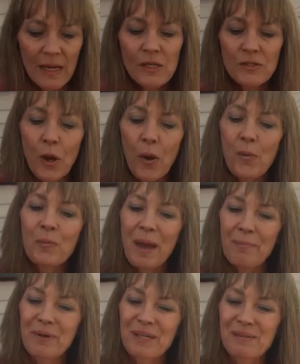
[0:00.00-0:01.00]
So
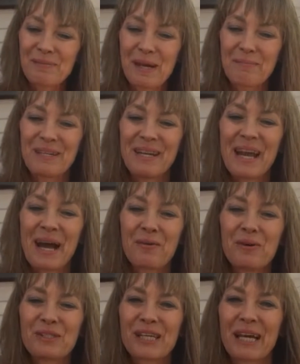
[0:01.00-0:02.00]
that brings me up to now,
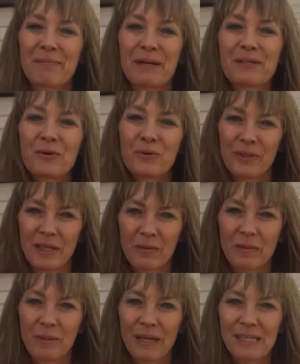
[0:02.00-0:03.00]
which I had my total knee
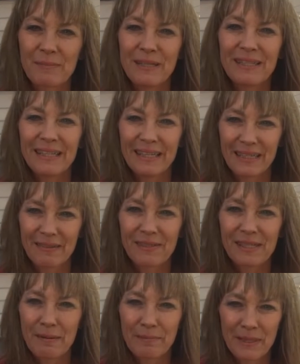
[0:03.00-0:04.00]
replacement at the end of
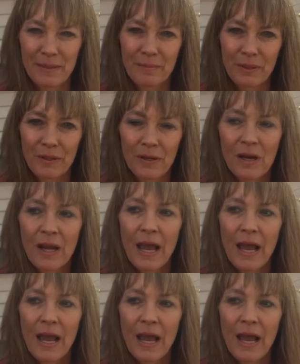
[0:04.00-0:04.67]
September.